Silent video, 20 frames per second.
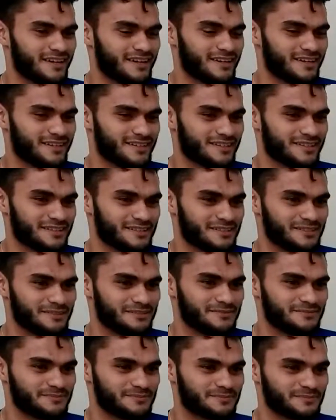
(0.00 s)

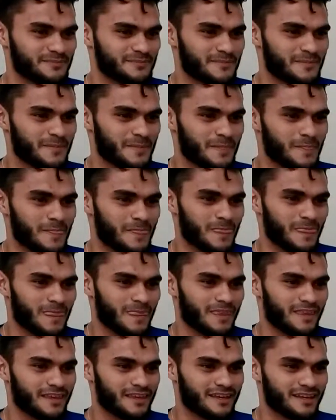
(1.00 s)

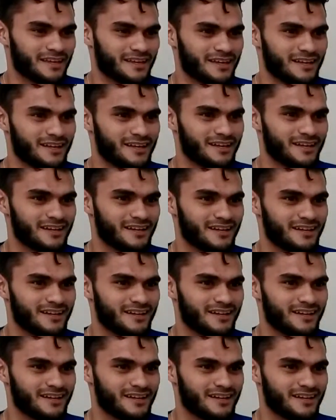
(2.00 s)
[no speech]